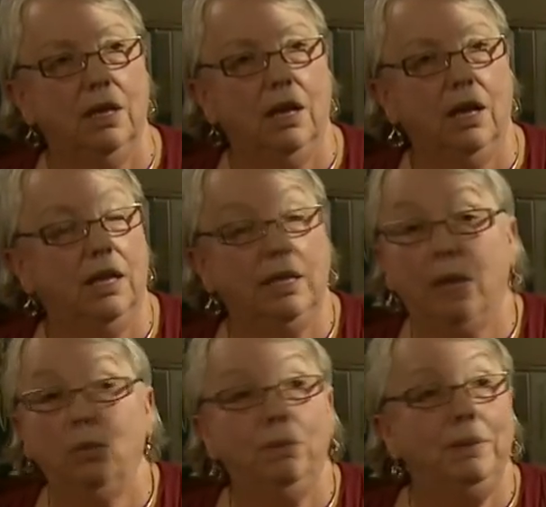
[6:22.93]
says the
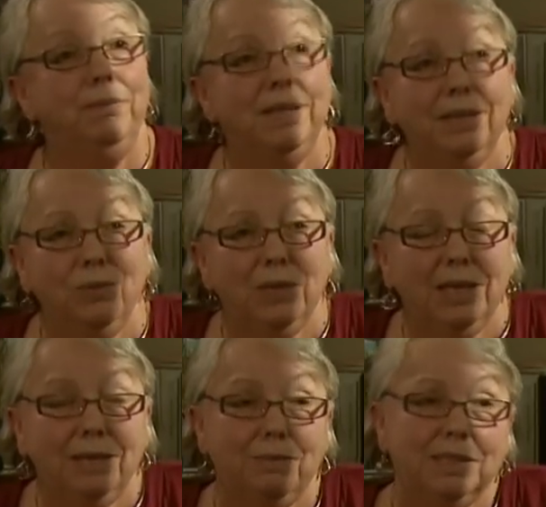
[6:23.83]
mayor, a longtime
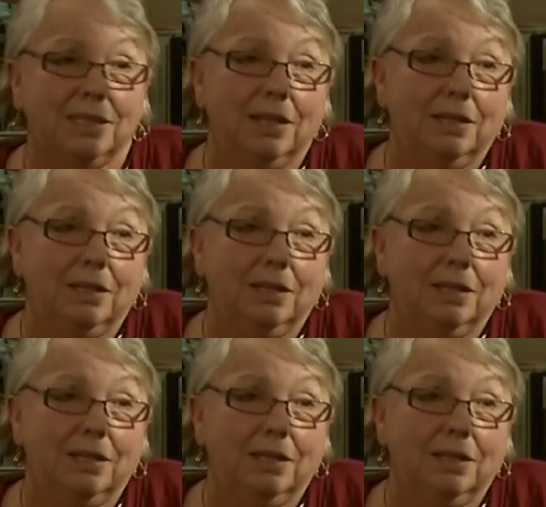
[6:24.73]
Green Party